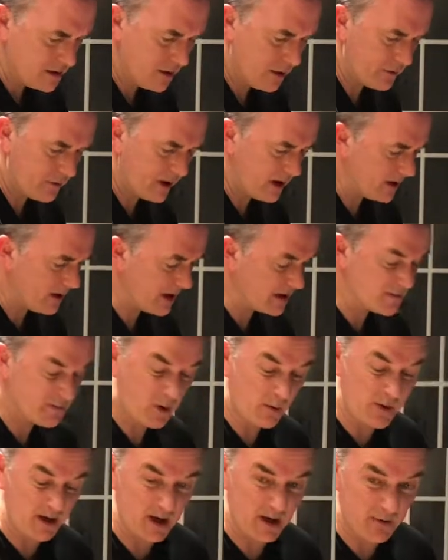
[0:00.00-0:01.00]
So I reckon that's
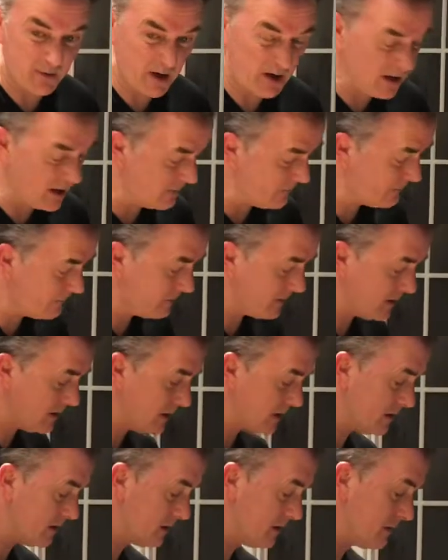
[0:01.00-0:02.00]
probably going to be enough
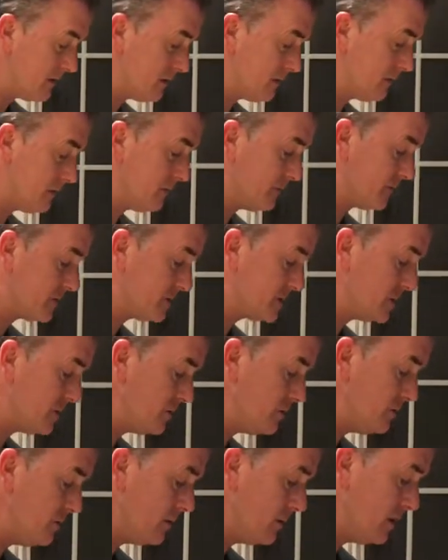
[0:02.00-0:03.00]
for 2.
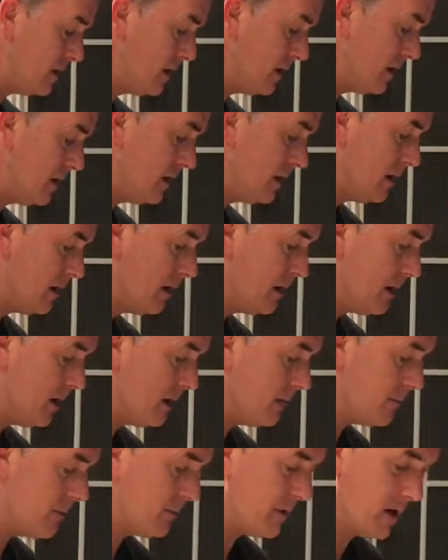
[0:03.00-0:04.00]

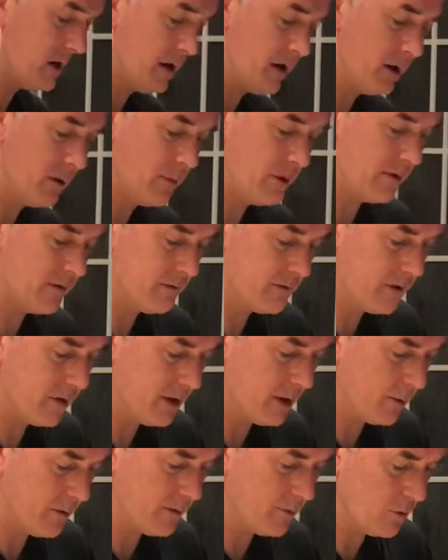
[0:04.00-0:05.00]
Maybe go a little bit
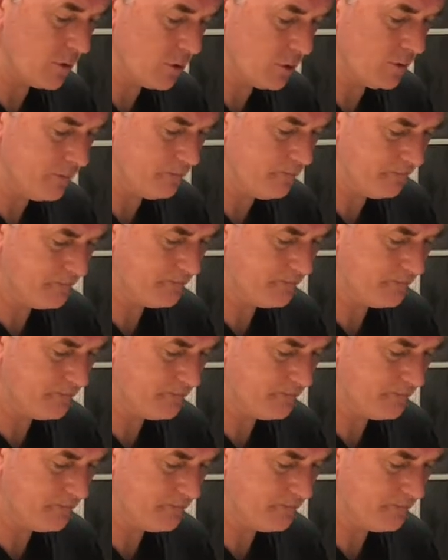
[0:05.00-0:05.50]
more.